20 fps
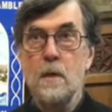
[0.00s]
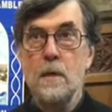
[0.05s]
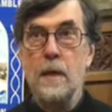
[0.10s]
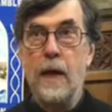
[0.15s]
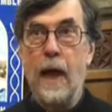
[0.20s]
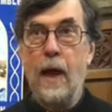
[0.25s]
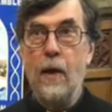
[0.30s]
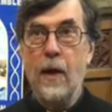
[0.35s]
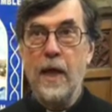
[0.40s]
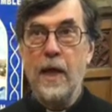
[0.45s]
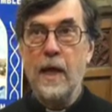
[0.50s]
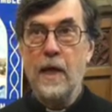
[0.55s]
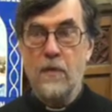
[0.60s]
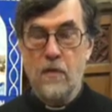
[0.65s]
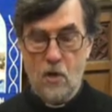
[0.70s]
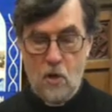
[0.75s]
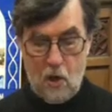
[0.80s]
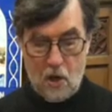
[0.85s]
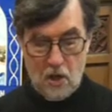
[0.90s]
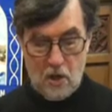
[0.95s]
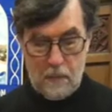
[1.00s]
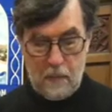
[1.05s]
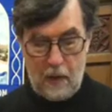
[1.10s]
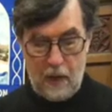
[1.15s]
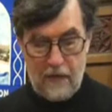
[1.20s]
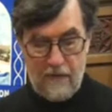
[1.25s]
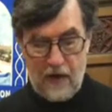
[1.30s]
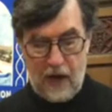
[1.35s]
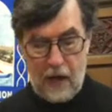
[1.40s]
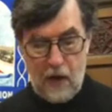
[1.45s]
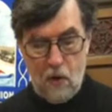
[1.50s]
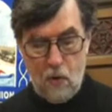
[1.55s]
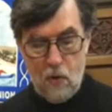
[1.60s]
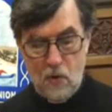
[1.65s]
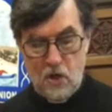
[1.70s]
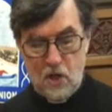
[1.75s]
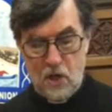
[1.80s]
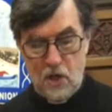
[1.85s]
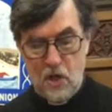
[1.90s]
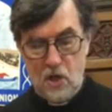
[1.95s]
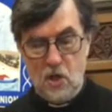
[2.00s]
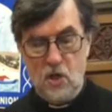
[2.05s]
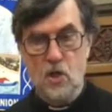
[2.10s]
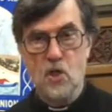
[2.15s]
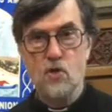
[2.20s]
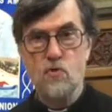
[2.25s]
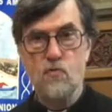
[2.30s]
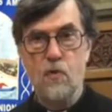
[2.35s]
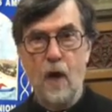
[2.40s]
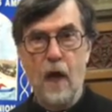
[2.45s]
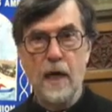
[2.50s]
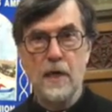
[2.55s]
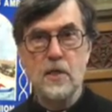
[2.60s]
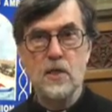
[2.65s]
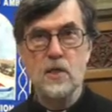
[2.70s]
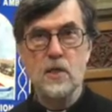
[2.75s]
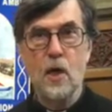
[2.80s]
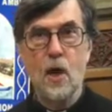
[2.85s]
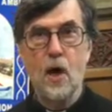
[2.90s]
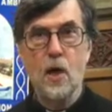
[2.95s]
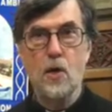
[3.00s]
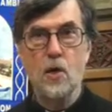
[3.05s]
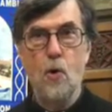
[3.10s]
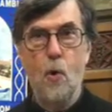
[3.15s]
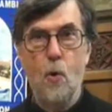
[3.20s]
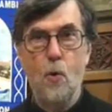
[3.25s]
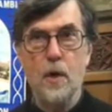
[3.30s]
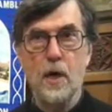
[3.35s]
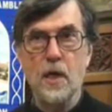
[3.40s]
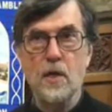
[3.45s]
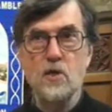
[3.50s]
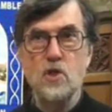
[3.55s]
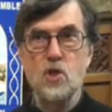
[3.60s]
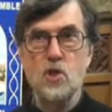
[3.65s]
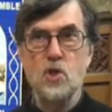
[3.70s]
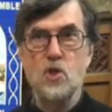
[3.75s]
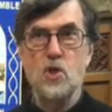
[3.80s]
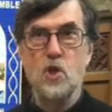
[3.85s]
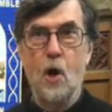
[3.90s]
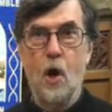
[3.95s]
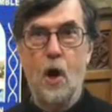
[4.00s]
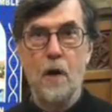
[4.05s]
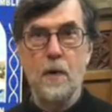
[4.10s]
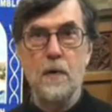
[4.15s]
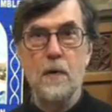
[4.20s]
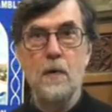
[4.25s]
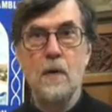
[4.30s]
Now, hear the gospel of our Lord Jesus Christ according to John.